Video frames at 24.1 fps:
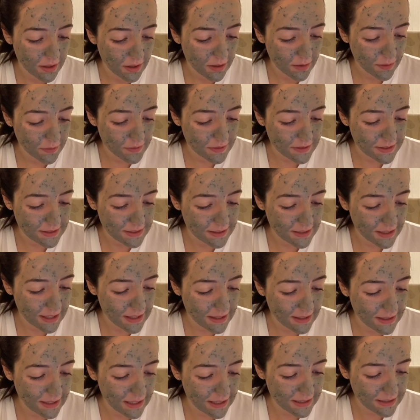for skin
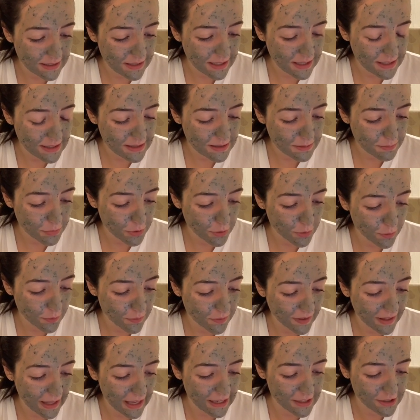that needs
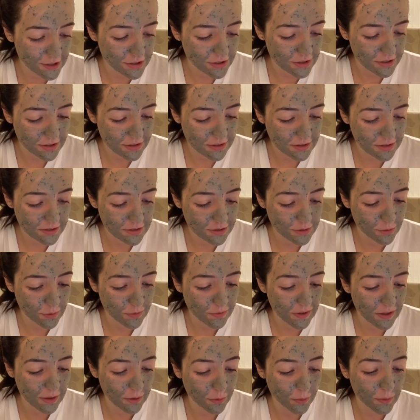purification to
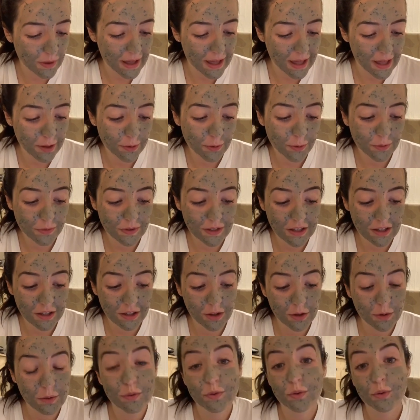reveal a healthy,
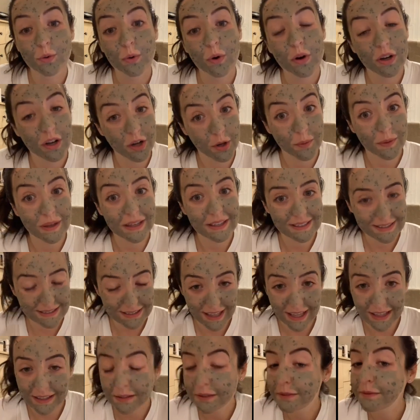youthful, glowing
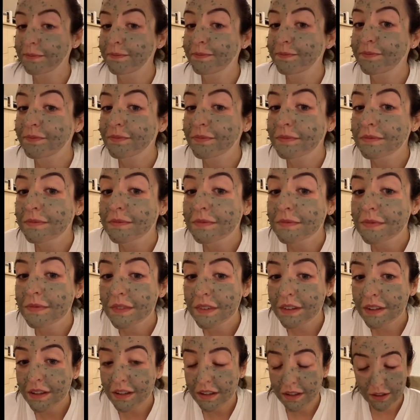skin.
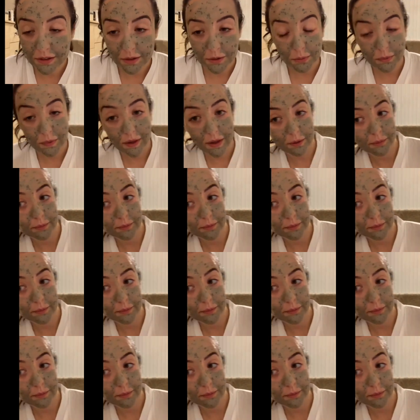Well,